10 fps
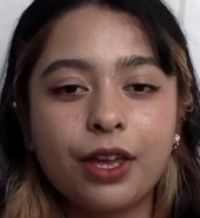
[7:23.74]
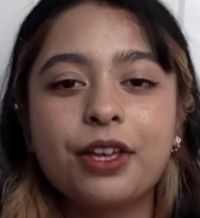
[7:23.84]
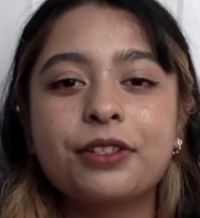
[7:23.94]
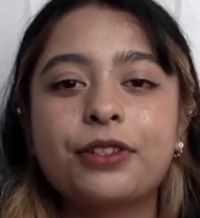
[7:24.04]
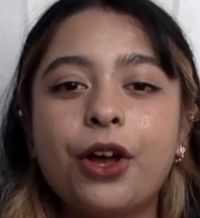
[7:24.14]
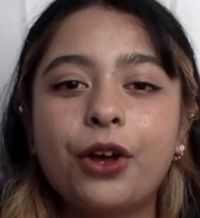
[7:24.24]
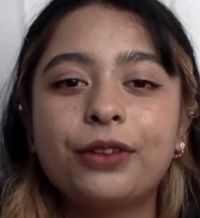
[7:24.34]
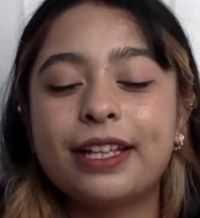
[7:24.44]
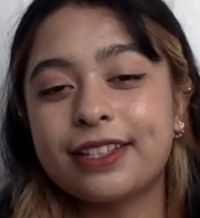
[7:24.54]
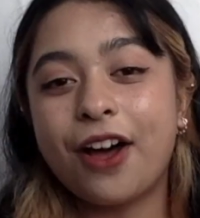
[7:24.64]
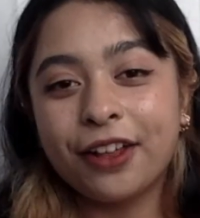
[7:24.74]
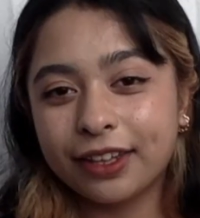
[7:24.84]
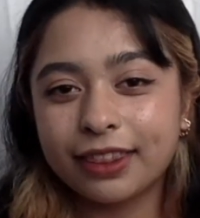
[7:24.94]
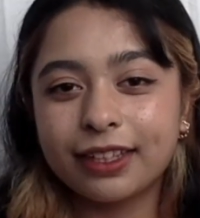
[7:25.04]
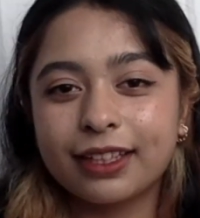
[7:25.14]
so that's all
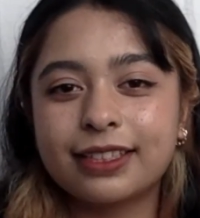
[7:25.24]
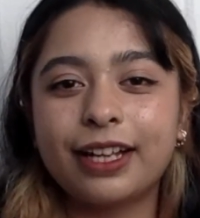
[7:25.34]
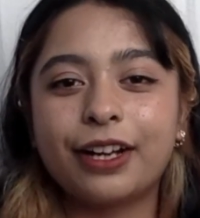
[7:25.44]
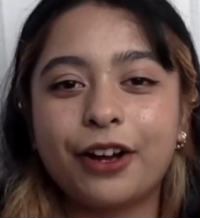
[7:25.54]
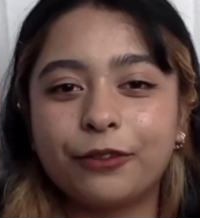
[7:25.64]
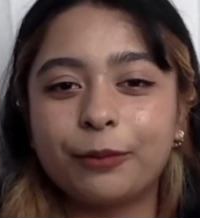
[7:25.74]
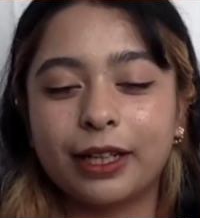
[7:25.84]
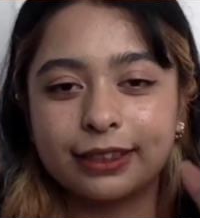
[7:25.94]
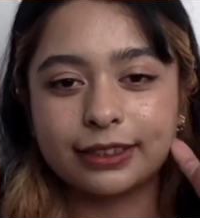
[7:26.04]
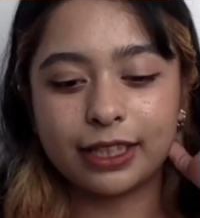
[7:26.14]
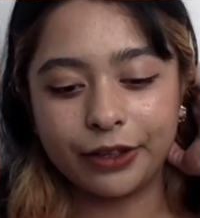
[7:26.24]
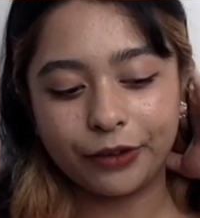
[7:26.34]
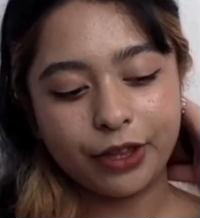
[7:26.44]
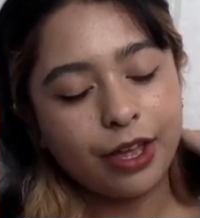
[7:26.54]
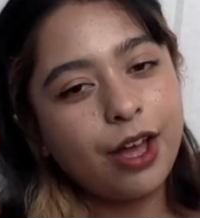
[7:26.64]
the things I got from
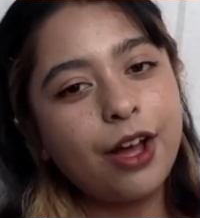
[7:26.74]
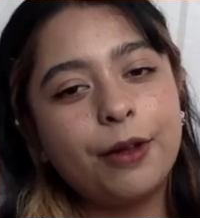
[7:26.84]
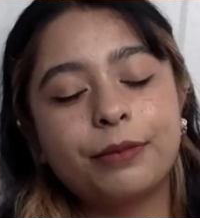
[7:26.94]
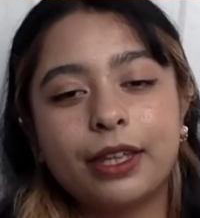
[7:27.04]
Yesstyle.